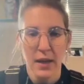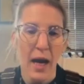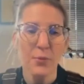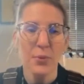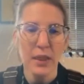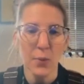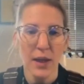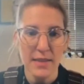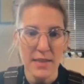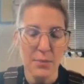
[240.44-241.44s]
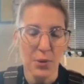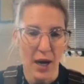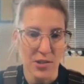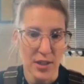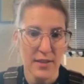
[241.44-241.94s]
I really want to see
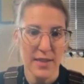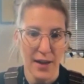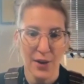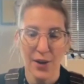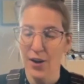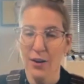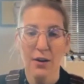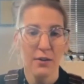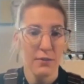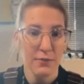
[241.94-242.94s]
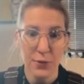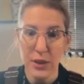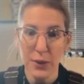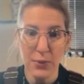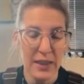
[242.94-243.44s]
projects that are
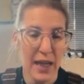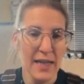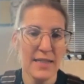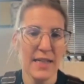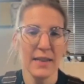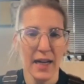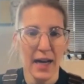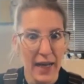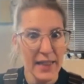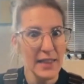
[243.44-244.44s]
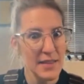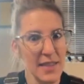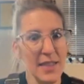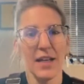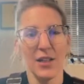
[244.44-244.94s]
fully realized and that I can
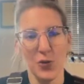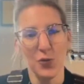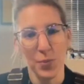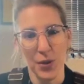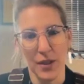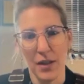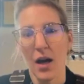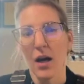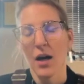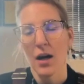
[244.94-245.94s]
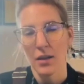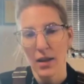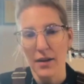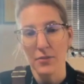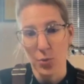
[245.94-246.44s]
see that you've put a
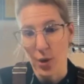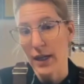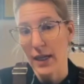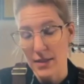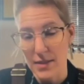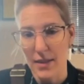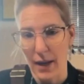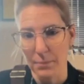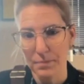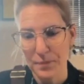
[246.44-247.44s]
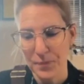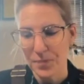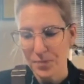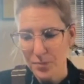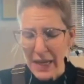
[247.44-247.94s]
lot of work into them.
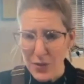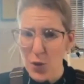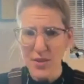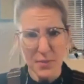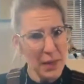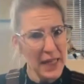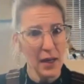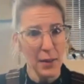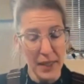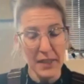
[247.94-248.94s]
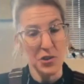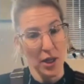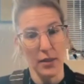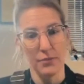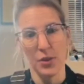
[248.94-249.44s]
And those make a big
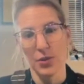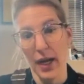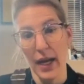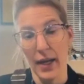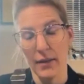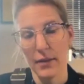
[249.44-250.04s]
chunk of your grade.